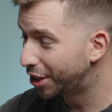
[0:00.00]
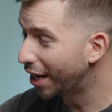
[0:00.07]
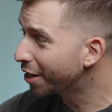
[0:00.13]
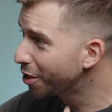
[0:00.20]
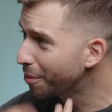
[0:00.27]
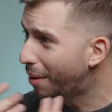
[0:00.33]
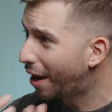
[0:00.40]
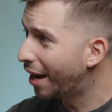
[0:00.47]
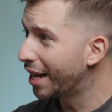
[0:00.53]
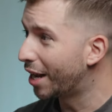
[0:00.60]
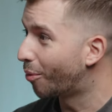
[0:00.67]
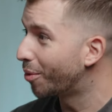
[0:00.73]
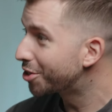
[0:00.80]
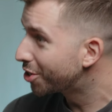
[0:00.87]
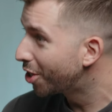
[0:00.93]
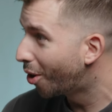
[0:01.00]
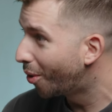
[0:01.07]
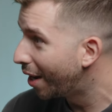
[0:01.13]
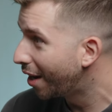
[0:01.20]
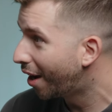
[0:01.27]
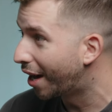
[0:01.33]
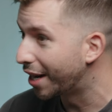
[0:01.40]
check your body out. What's
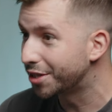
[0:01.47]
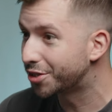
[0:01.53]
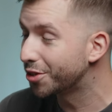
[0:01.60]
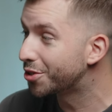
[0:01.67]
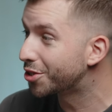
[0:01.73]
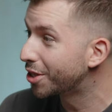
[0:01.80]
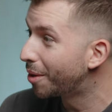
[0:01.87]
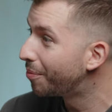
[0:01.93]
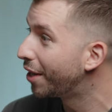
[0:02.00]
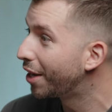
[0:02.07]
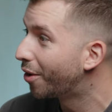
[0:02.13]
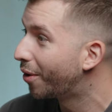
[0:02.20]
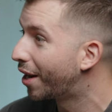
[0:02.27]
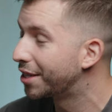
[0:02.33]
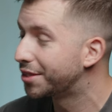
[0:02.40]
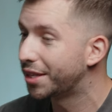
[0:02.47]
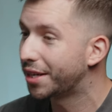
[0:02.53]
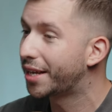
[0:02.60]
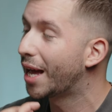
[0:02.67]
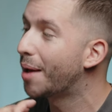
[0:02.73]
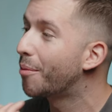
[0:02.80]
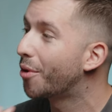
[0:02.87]
going on? 100%. Is there something going on? Is it a
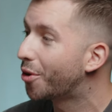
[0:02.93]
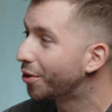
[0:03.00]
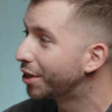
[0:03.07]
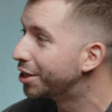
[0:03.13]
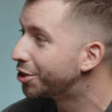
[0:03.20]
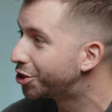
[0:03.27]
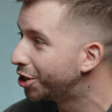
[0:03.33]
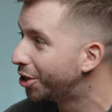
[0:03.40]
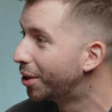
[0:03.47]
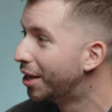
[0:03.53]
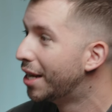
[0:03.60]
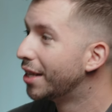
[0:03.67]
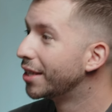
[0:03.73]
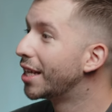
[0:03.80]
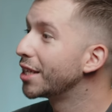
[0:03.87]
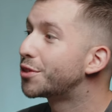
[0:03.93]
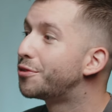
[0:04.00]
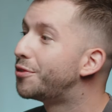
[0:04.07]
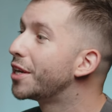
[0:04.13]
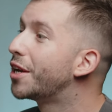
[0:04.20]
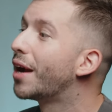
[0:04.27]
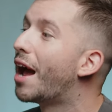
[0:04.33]
chemical issue? let us
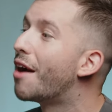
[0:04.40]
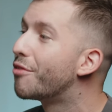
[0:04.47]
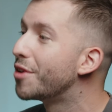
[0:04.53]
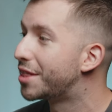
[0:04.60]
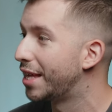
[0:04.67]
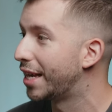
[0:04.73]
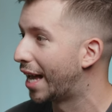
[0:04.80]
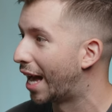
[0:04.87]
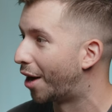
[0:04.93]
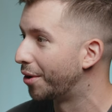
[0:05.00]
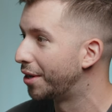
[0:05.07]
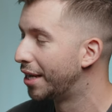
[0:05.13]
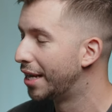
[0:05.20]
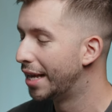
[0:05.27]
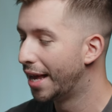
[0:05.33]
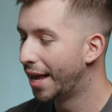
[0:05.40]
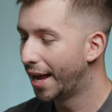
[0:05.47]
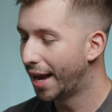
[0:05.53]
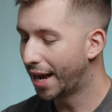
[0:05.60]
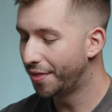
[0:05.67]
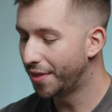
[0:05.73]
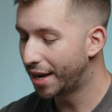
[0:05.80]
figure everything out. Yep.
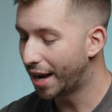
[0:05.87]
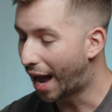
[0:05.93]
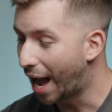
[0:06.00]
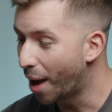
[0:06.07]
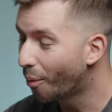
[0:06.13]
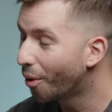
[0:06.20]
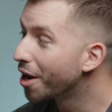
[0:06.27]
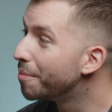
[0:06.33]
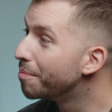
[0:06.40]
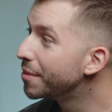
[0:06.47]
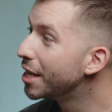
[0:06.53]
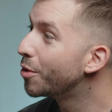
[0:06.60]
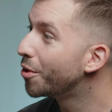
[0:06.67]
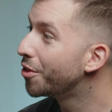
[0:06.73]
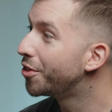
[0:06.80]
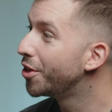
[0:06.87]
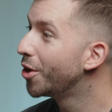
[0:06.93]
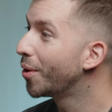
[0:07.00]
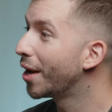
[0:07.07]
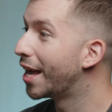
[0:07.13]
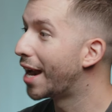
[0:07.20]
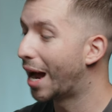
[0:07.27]
And then I want to meet with
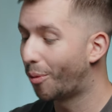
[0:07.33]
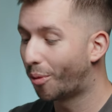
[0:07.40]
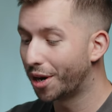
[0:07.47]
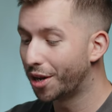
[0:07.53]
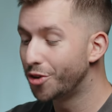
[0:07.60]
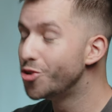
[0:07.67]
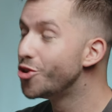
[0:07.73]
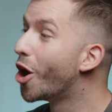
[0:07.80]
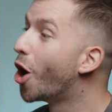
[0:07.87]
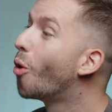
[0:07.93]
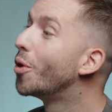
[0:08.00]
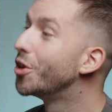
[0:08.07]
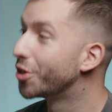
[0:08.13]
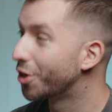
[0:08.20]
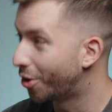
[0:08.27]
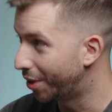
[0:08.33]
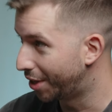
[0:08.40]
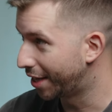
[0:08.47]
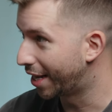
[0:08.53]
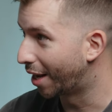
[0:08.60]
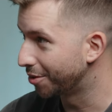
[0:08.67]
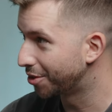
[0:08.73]
you and I want to know when you're
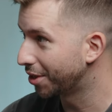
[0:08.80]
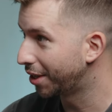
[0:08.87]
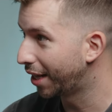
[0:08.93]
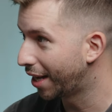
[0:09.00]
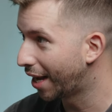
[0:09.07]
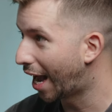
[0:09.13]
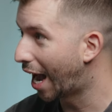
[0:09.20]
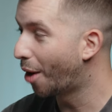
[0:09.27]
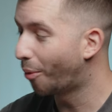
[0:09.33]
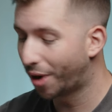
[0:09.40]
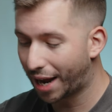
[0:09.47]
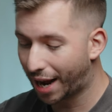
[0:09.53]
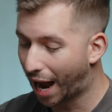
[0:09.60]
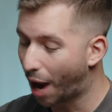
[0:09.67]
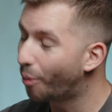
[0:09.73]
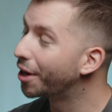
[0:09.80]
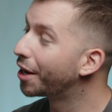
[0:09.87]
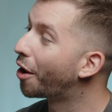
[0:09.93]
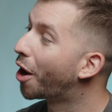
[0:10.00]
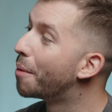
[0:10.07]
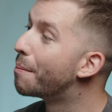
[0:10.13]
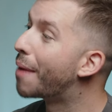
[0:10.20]
going to counseling. Mm. I want to I want
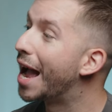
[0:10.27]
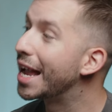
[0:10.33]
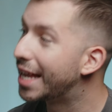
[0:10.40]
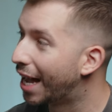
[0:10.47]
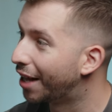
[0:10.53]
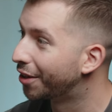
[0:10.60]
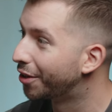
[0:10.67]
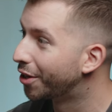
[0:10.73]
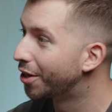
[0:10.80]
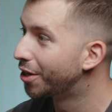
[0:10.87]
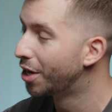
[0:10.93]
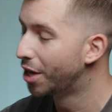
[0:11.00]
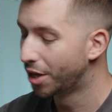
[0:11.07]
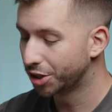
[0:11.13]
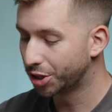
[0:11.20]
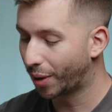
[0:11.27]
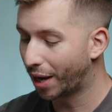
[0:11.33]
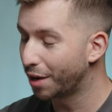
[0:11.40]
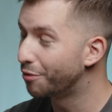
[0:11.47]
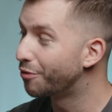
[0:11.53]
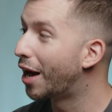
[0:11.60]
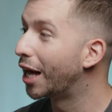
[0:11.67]
it on my calendar so I
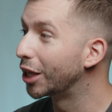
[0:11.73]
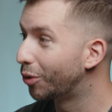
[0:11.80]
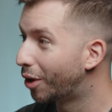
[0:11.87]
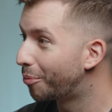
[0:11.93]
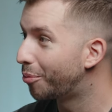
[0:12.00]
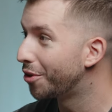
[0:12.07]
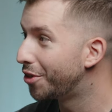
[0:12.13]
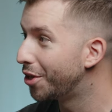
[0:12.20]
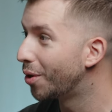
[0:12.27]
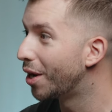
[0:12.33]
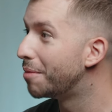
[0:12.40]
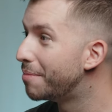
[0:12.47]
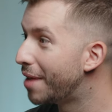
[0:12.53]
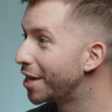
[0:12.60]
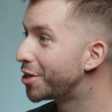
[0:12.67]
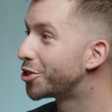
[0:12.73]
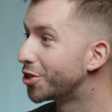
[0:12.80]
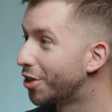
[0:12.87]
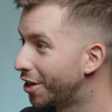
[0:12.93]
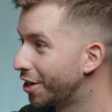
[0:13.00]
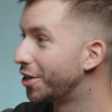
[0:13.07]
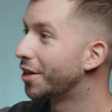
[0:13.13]
can follow up with you and make
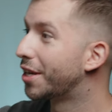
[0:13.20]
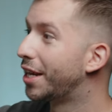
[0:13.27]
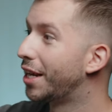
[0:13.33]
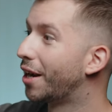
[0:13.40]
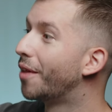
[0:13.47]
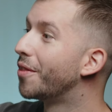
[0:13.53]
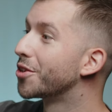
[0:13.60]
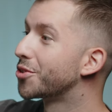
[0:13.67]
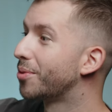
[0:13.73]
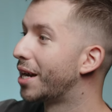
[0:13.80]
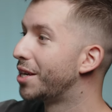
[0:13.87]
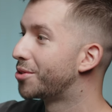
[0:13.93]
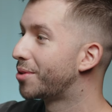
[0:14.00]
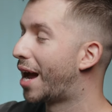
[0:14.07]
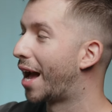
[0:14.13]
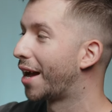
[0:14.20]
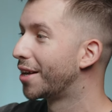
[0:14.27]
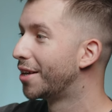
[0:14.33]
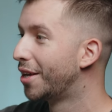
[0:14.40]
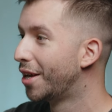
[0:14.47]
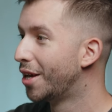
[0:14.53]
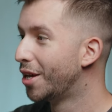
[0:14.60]
sure you're getting on this right
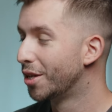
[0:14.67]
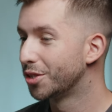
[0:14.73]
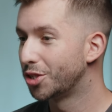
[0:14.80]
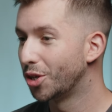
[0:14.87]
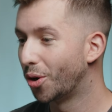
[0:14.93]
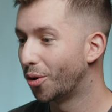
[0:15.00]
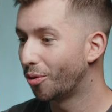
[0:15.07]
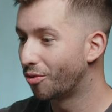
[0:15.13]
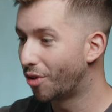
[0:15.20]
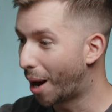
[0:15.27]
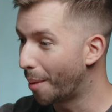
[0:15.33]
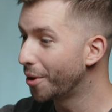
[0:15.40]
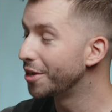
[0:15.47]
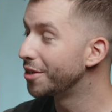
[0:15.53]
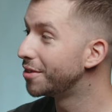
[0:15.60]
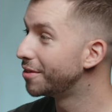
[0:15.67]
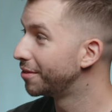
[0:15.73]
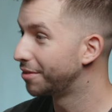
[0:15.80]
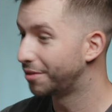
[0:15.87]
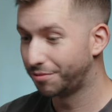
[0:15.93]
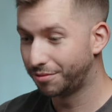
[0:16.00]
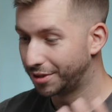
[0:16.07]
track. So Robert
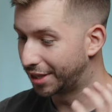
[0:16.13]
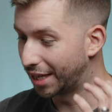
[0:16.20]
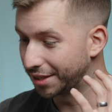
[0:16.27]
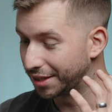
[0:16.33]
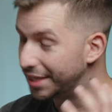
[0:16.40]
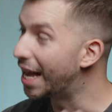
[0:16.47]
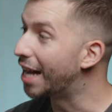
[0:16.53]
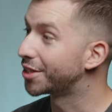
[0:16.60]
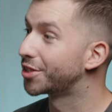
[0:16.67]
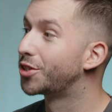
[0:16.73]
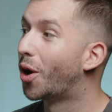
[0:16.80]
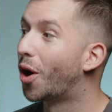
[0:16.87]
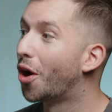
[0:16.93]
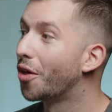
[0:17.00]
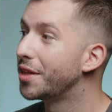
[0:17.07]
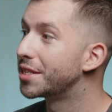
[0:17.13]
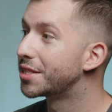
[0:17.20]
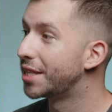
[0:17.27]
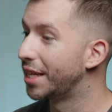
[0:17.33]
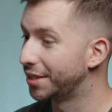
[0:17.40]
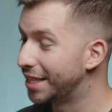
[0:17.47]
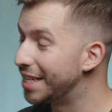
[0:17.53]
says yes to all these
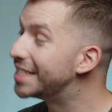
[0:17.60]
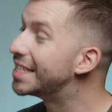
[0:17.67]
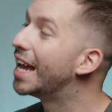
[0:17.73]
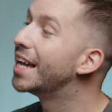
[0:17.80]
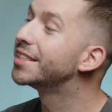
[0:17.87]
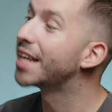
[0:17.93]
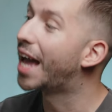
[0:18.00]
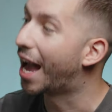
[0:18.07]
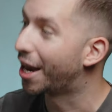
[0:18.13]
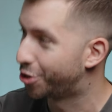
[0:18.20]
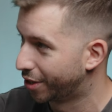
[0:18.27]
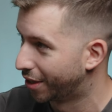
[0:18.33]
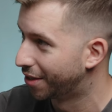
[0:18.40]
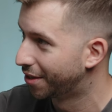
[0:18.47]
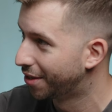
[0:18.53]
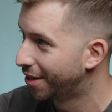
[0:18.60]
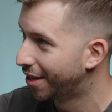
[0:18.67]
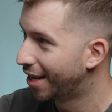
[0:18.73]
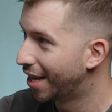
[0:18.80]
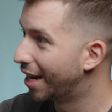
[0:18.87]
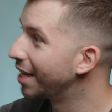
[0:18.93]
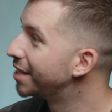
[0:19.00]
things. He takes action
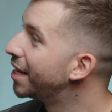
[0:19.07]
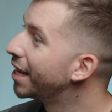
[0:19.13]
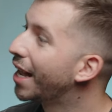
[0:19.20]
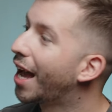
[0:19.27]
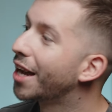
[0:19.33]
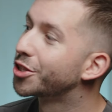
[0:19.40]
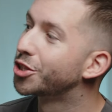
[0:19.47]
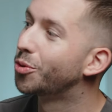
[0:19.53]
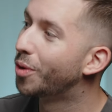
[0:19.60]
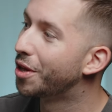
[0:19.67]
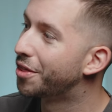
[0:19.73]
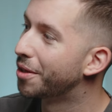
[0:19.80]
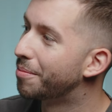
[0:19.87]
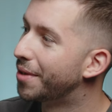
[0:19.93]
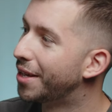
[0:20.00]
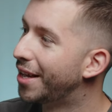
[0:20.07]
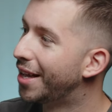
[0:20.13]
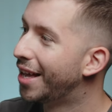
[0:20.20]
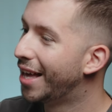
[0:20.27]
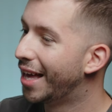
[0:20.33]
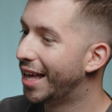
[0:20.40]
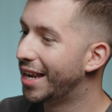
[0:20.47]
and I take action with him.
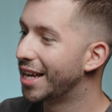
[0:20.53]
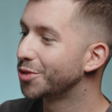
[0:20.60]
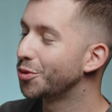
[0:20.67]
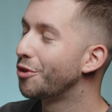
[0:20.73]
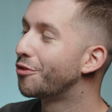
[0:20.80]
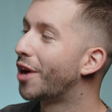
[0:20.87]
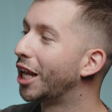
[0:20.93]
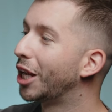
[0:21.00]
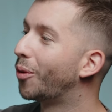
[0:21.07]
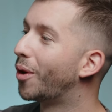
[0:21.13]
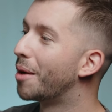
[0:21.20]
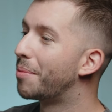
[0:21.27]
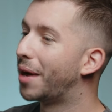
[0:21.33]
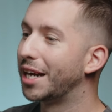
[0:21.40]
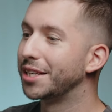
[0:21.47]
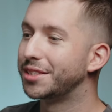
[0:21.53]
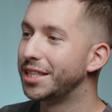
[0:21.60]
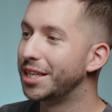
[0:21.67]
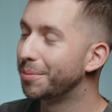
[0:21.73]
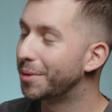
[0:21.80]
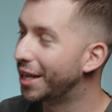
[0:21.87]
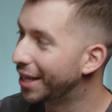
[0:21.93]
And as we follow up, I
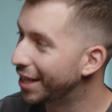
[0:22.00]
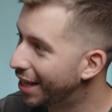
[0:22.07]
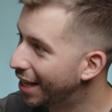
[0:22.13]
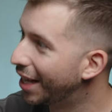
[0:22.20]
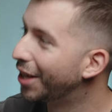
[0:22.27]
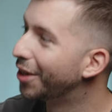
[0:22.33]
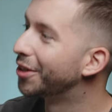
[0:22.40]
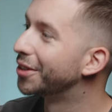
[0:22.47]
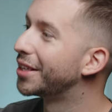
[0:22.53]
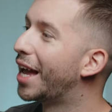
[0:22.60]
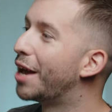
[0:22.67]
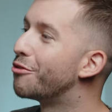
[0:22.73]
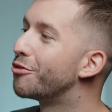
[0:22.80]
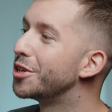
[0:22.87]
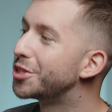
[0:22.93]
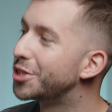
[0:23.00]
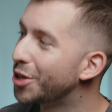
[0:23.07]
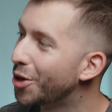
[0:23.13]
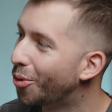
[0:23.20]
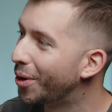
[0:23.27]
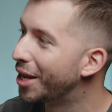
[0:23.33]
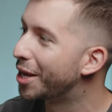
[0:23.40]
see him getting healed every single